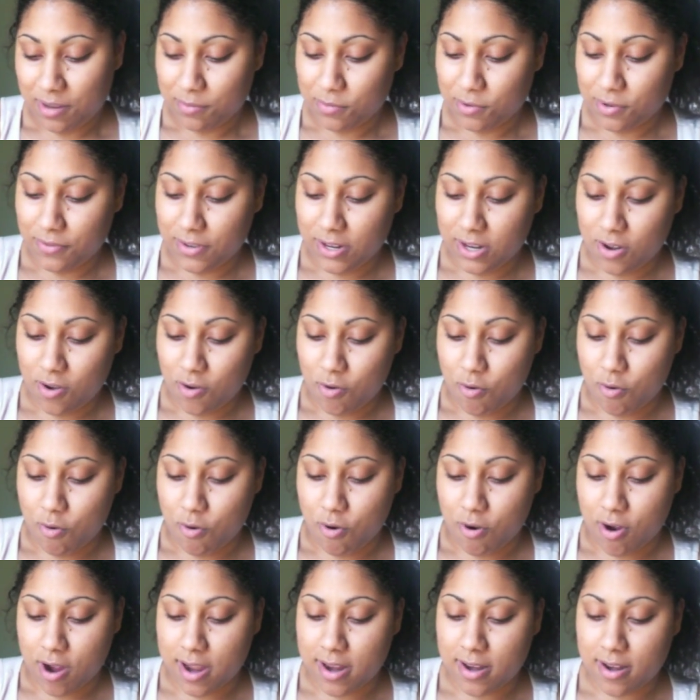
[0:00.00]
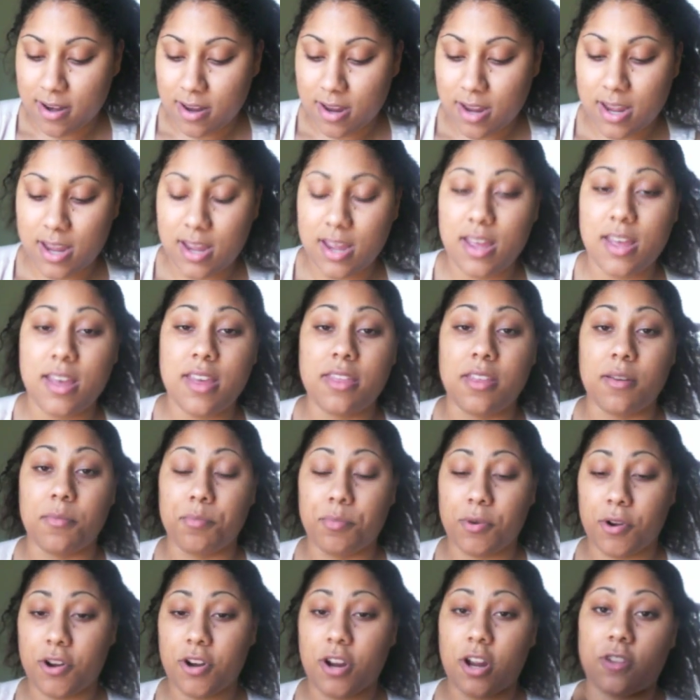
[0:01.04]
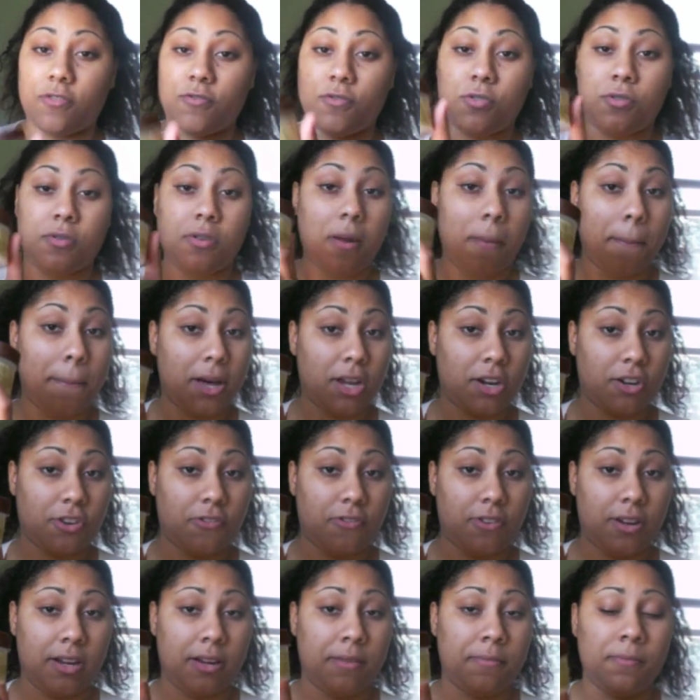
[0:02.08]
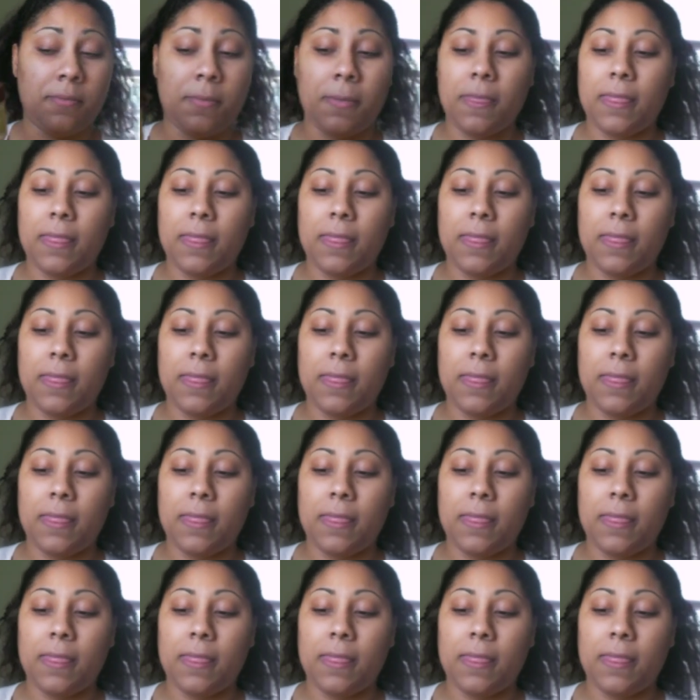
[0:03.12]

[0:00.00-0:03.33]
Moving on, the Burdock Root Butter Cream.